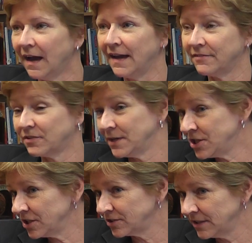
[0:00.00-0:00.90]
I have 3
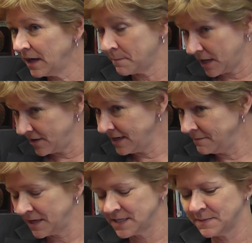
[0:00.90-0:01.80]
children. I'm married.
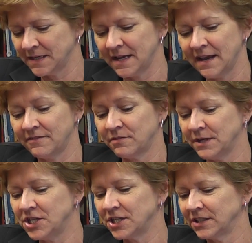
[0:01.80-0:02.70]
My husband and I have
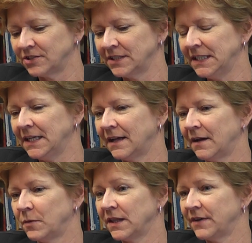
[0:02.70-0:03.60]
3 children.
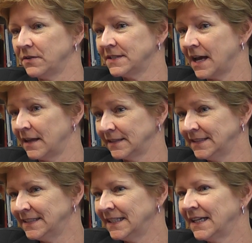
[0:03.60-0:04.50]
We live out in
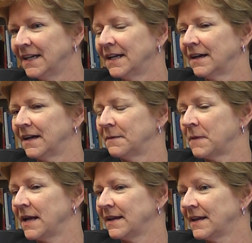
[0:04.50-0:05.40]
Holland.
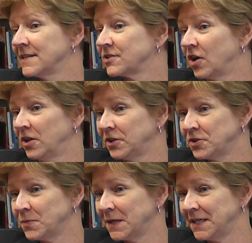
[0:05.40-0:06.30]
My kids are all in
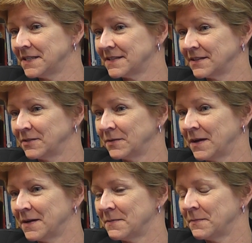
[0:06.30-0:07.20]
their 20s, so
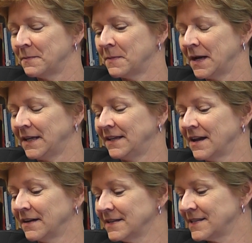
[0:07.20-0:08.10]
my
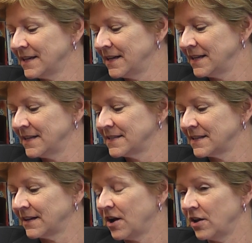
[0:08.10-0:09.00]
youngest son is
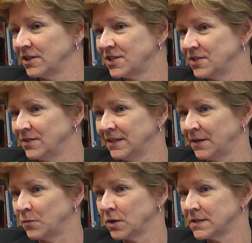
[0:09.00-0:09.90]
a college student
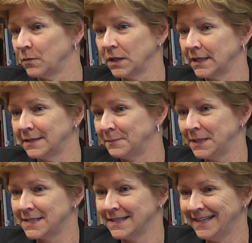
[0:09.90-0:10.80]
and works at Wellington
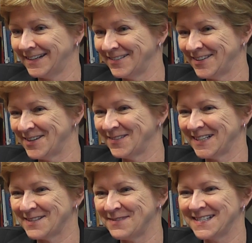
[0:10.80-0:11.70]
Pizza. I don't know if you know
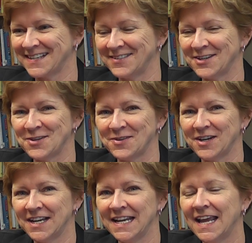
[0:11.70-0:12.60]
Wellington Pizza out here in
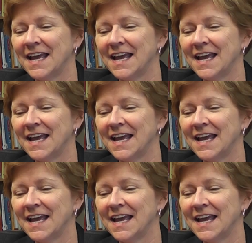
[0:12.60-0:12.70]
Yukon.